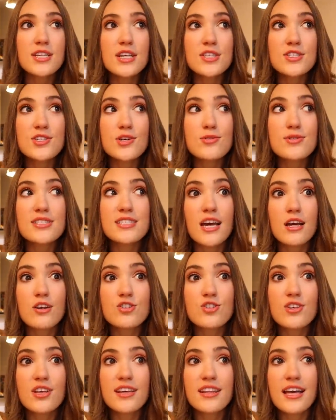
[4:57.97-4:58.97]
And so
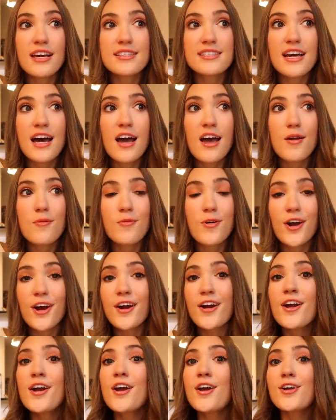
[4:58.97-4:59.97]
scheduling that time
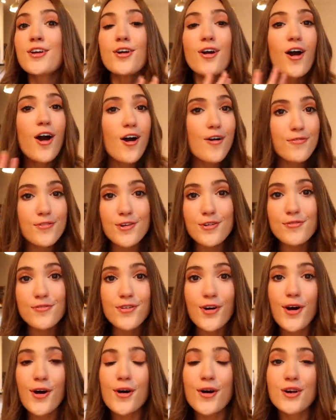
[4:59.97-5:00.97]
where you're off your
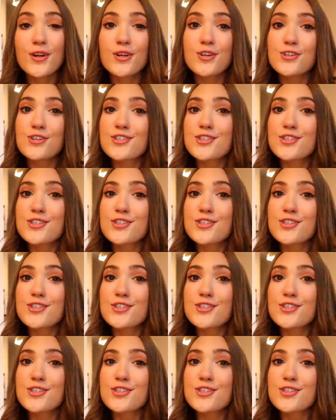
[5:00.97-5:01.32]
phone, you're